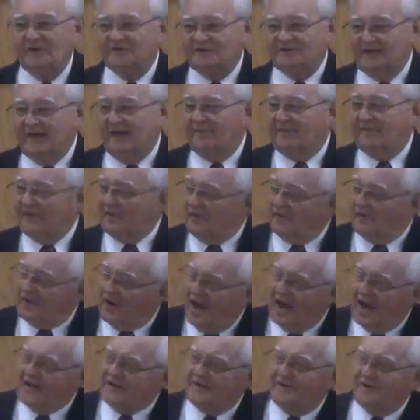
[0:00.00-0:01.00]
something or
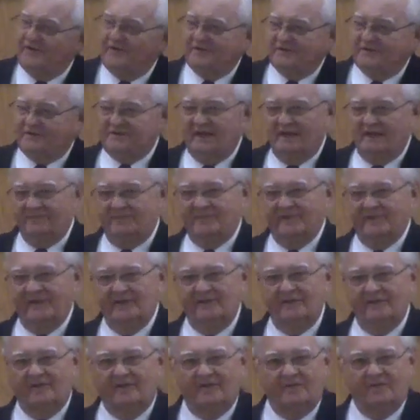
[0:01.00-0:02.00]
not doing
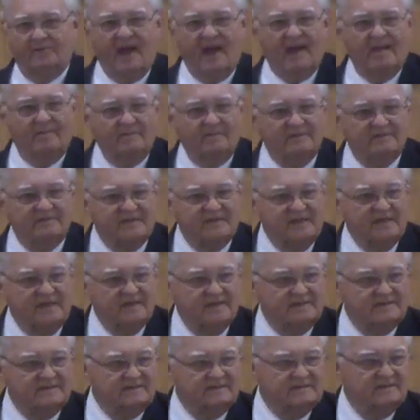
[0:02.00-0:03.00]
something that the Bible
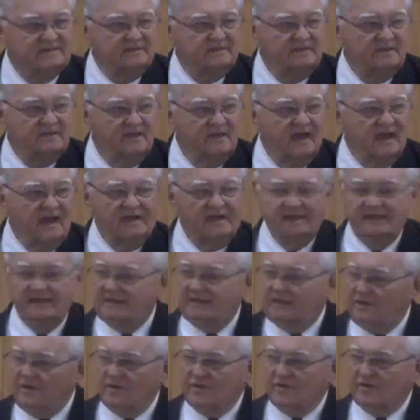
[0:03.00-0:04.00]
says I need to
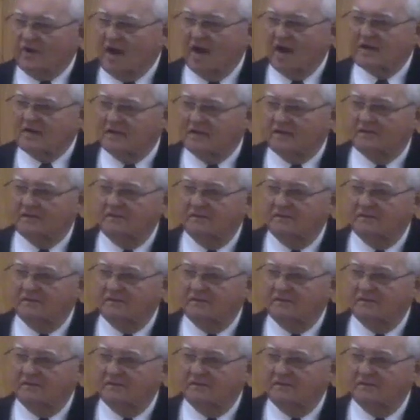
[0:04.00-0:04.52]
do or not do.